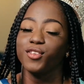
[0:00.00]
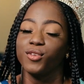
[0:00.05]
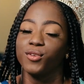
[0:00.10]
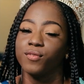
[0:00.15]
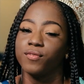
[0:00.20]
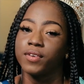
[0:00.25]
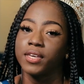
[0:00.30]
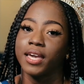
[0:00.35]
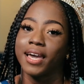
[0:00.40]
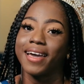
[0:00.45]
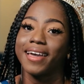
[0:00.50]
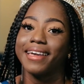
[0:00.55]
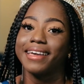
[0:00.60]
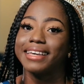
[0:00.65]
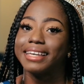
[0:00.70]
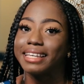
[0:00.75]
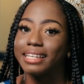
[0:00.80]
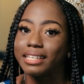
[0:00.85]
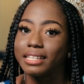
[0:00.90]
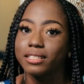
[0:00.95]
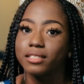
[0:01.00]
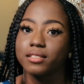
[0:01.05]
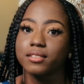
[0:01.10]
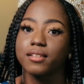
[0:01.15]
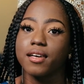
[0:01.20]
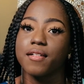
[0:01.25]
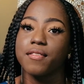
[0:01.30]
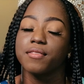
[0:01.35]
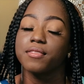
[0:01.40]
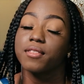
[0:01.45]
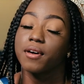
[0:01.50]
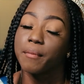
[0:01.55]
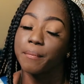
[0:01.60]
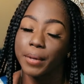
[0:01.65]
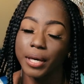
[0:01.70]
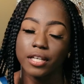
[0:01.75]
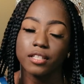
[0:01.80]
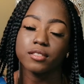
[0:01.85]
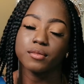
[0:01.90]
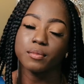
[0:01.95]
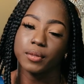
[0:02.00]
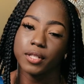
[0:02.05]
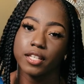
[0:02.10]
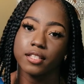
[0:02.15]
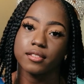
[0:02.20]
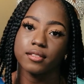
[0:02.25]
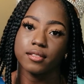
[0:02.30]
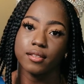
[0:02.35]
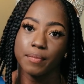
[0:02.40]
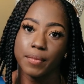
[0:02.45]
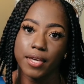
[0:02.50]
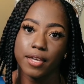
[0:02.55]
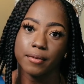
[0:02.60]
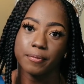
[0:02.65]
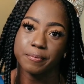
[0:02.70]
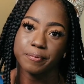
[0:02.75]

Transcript: UVI is the best place to be.